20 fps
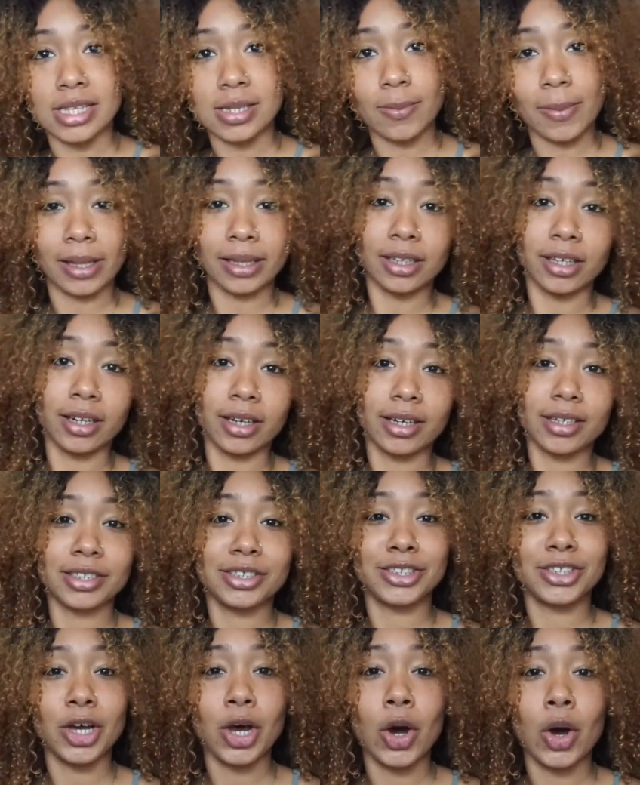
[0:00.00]
my look.
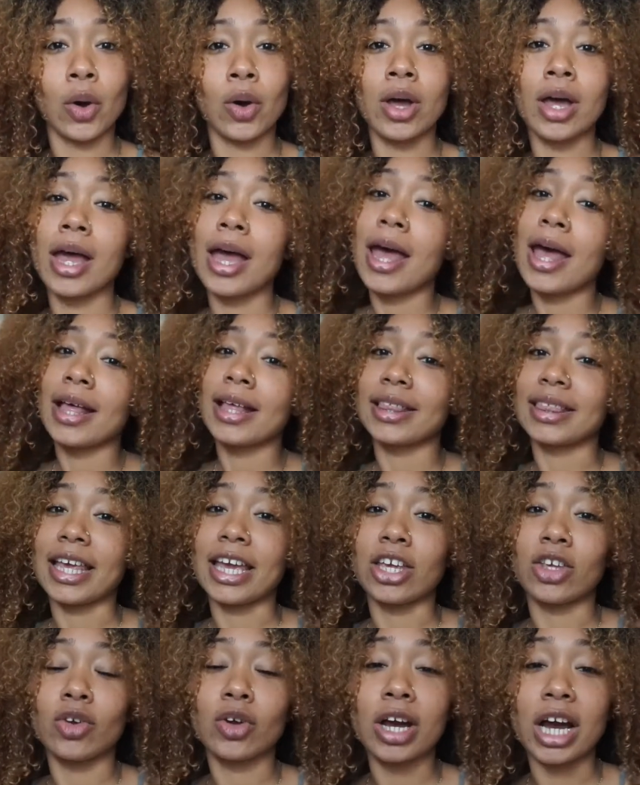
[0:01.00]
So
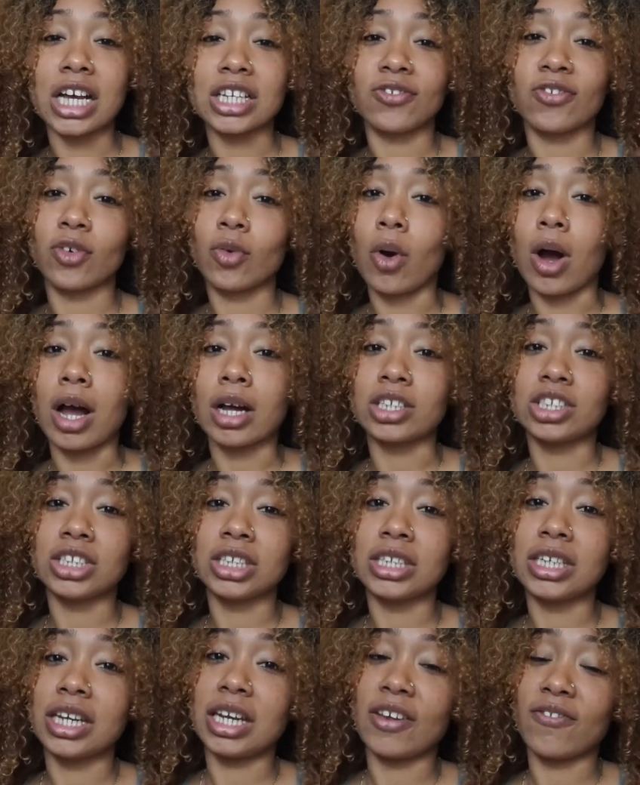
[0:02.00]
thank you guys for
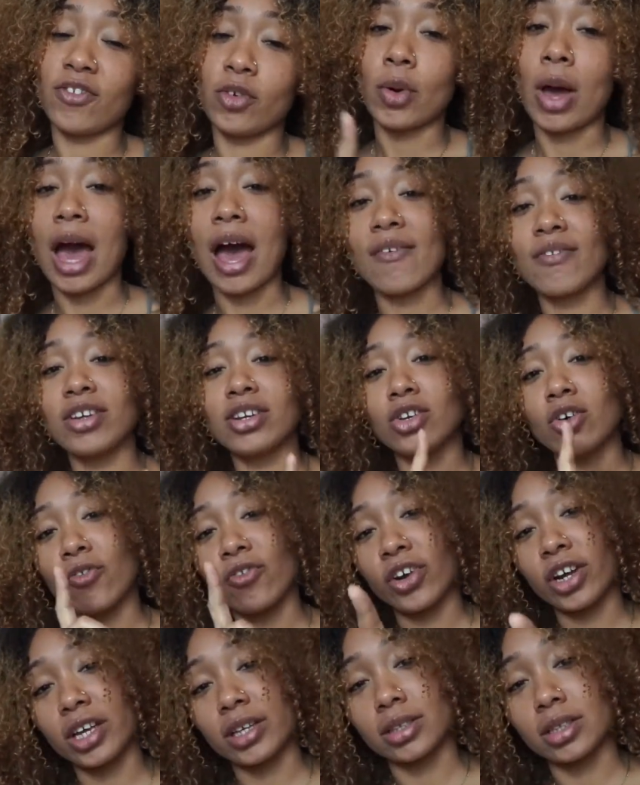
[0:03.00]
watching, and if you haven't, don't
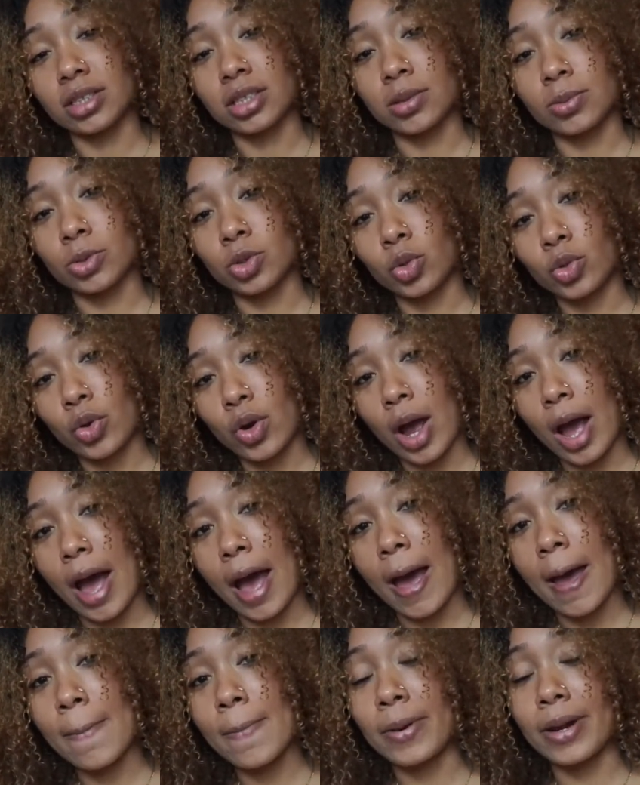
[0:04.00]
forget to
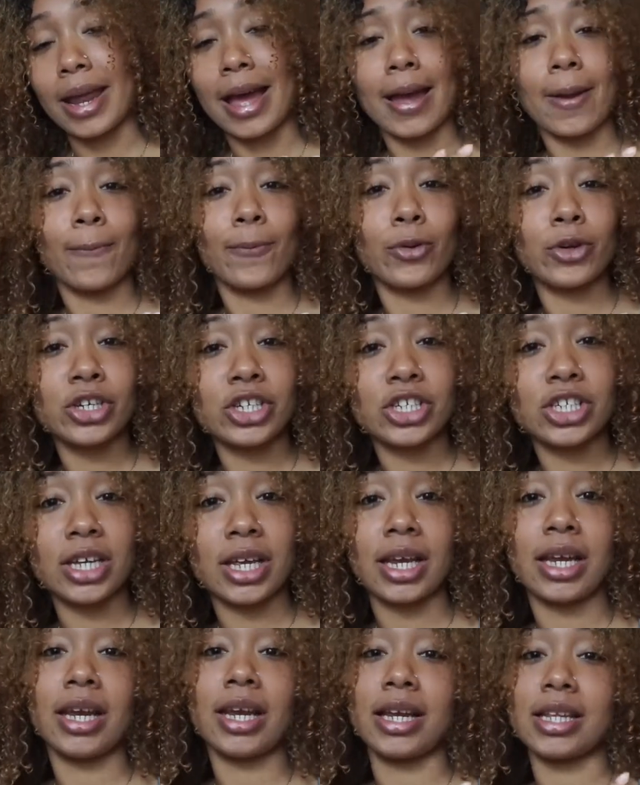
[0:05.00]
subscribe, and I
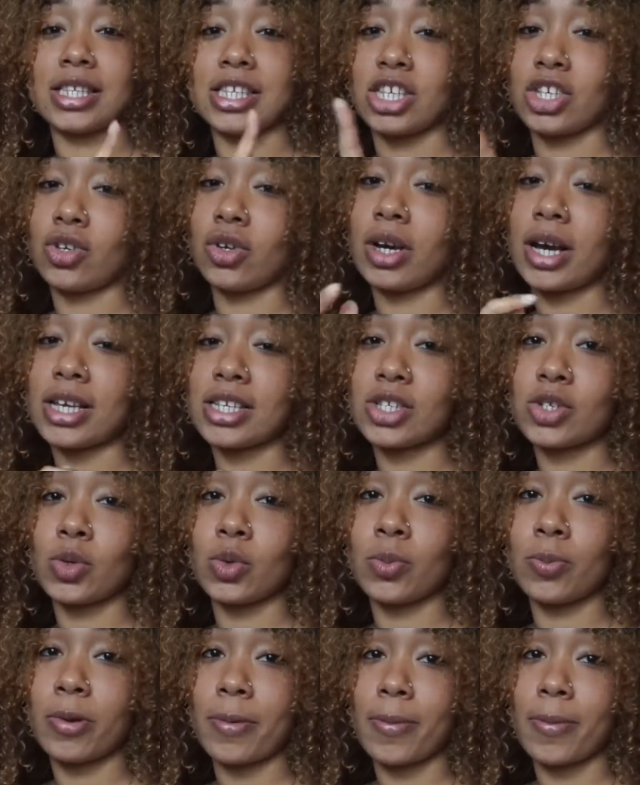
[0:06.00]
appreciate it, and see you guys soon.